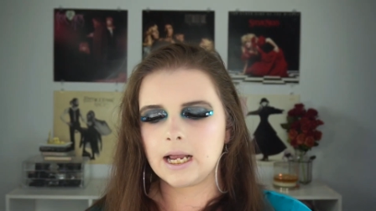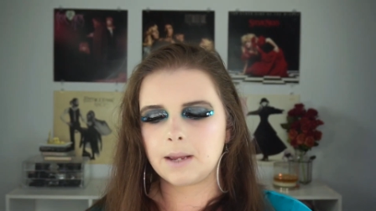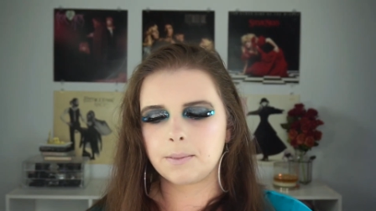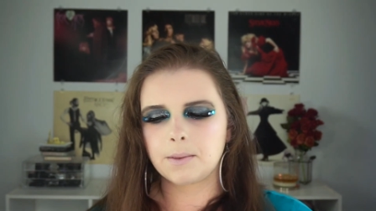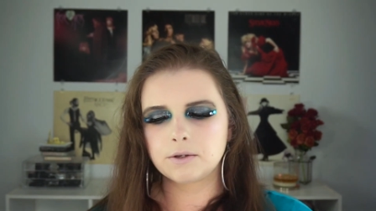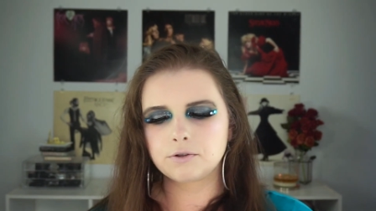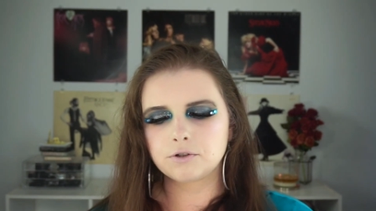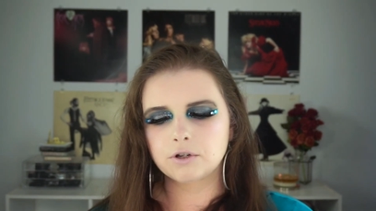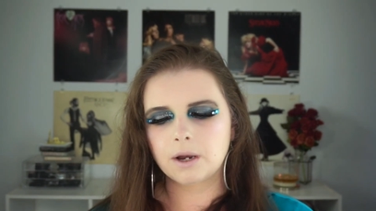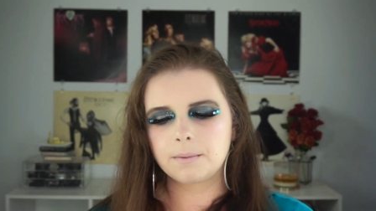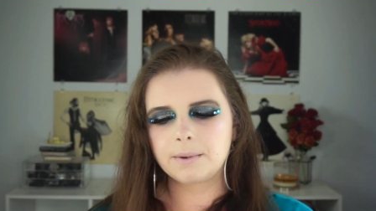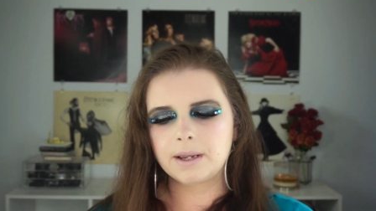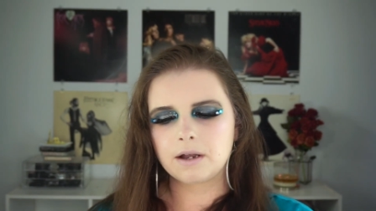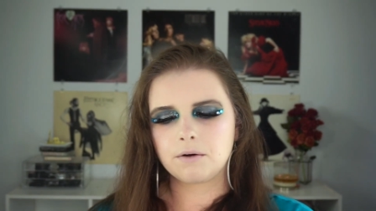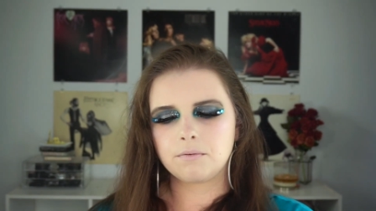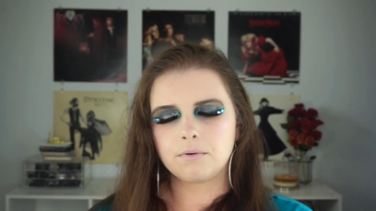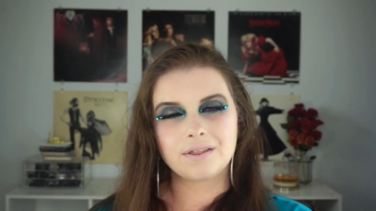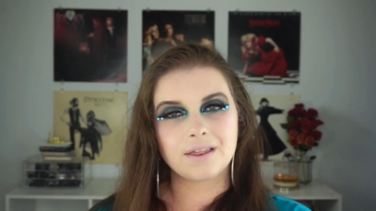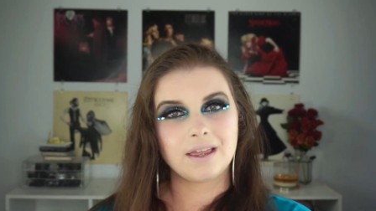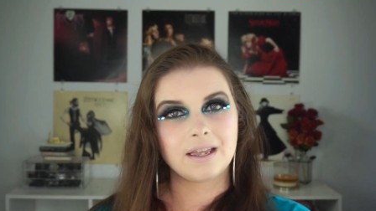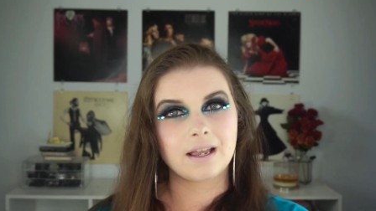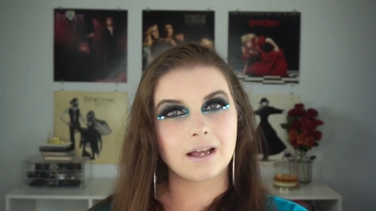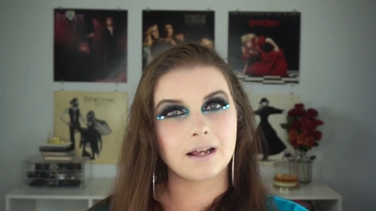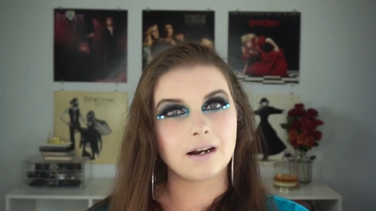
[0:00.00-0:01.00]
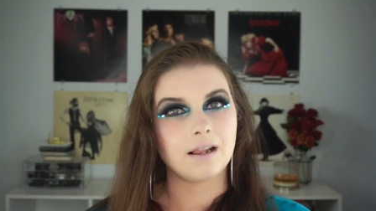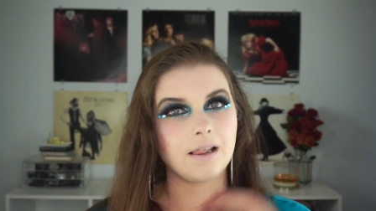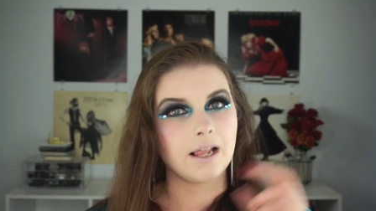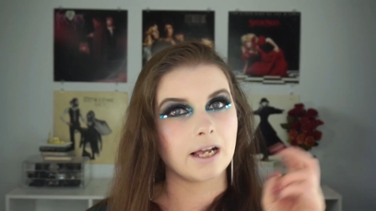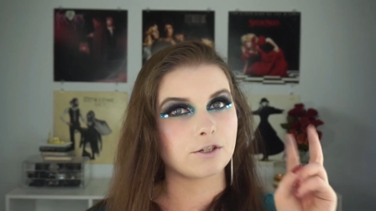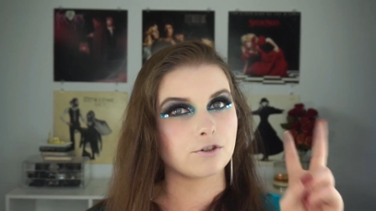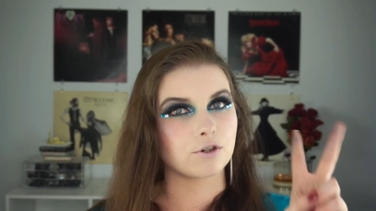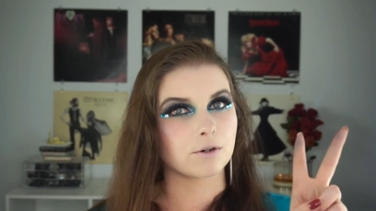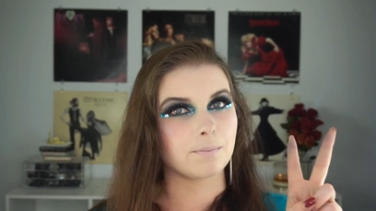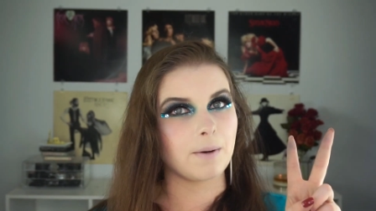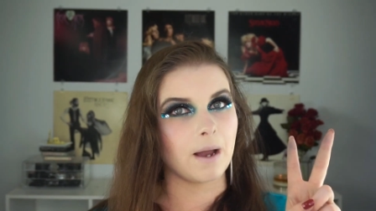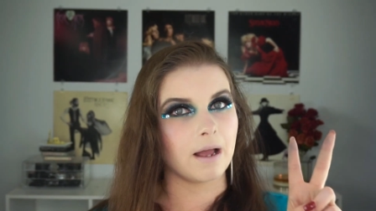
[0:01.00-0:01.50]
Unless they're coming out with like an
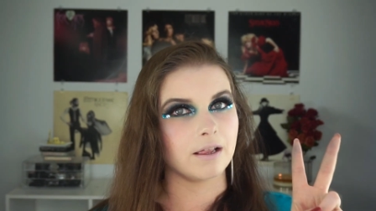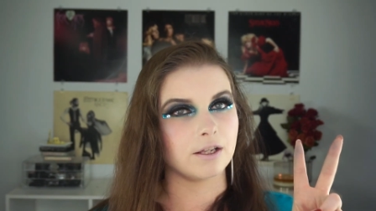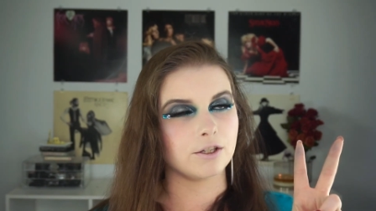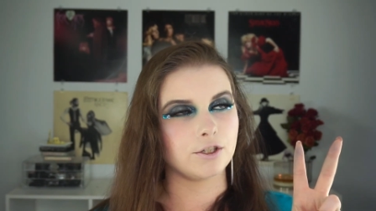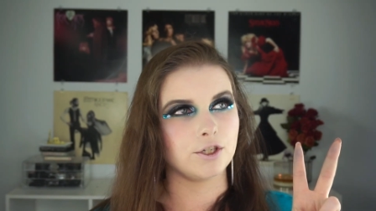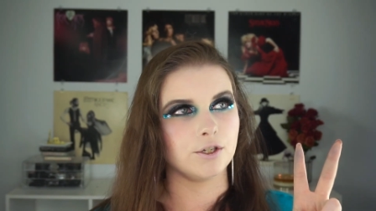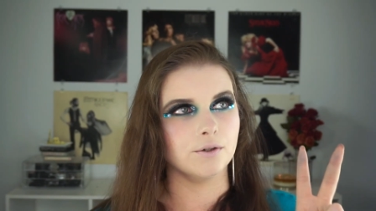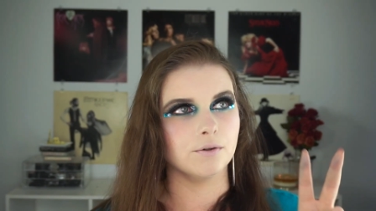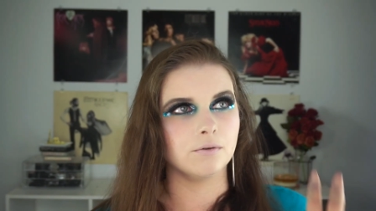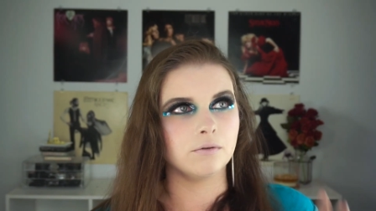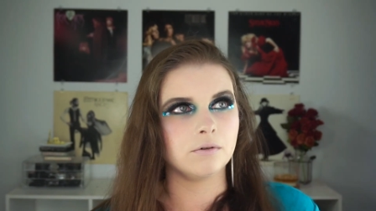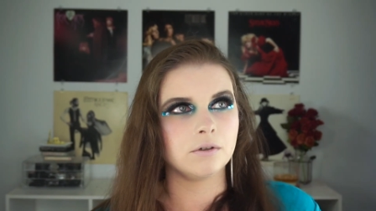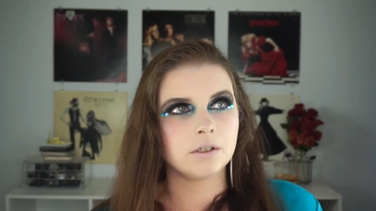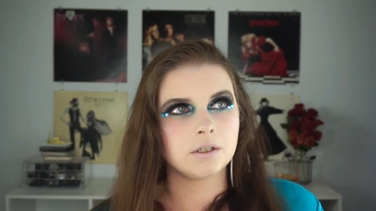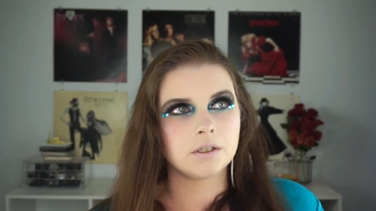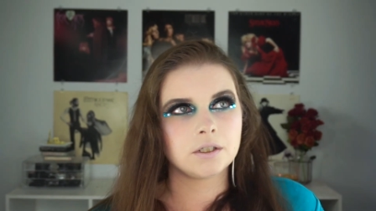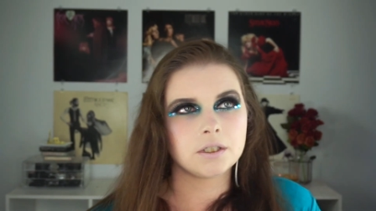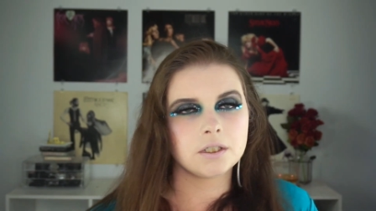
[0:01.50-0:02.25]
electric palette too.